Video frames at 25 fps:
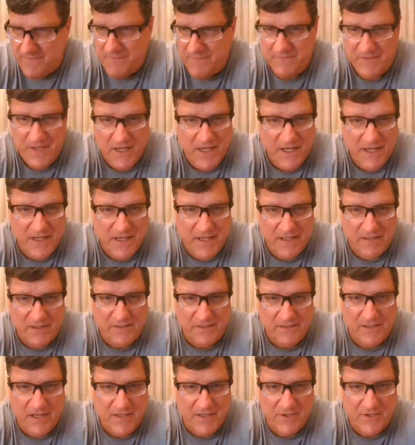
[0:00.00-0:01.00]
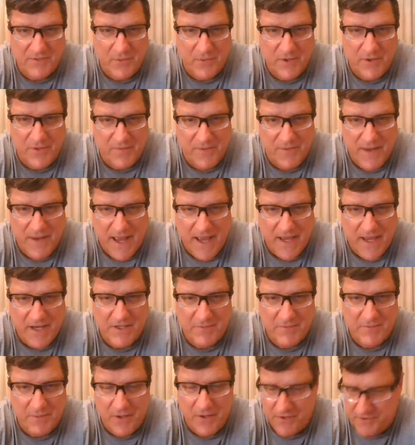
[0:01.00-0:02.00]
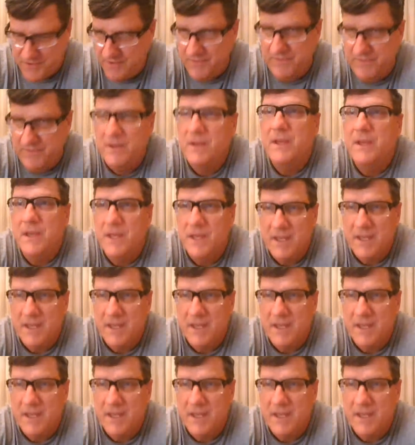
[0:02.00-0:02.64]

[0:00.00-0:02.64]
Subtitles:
15 kilotons worth of high explosive